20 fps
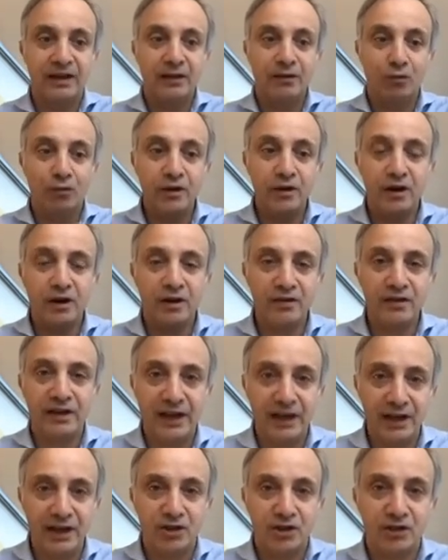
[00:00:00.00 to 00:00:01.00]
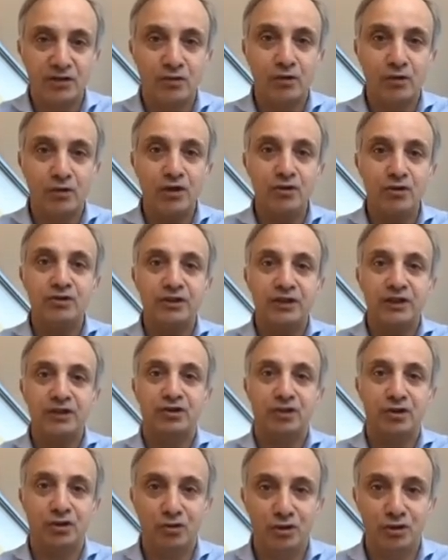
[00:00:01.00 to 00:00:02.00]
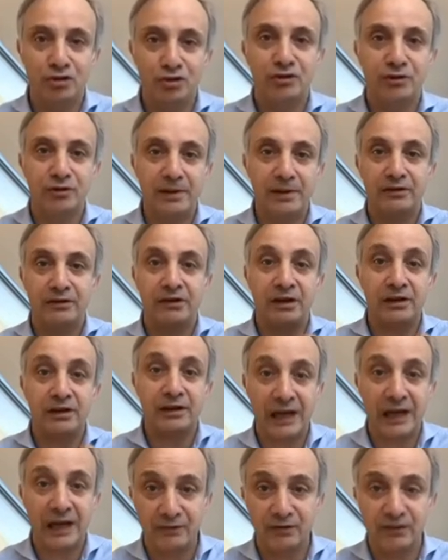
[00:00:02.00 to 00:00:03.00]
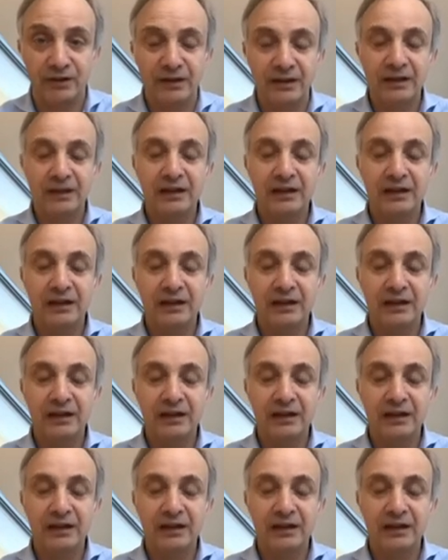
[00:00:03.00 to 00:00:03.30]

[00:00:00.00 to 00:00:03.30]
We are the agents. We use the institutions to better our lives